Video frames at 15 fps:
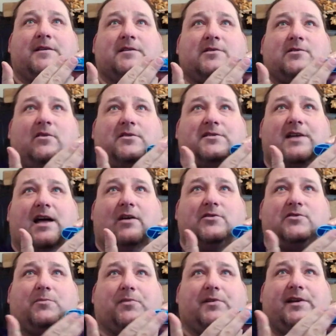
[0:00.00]
as all solid, so
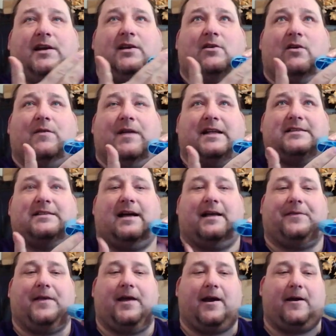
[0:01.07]
pretend all that's not
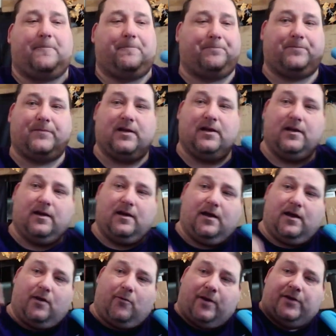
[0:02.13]
there.
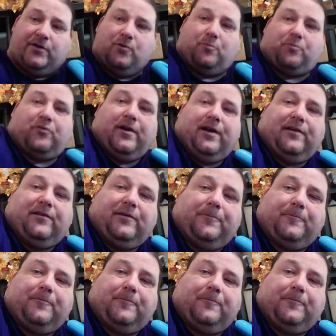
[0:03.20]
When you print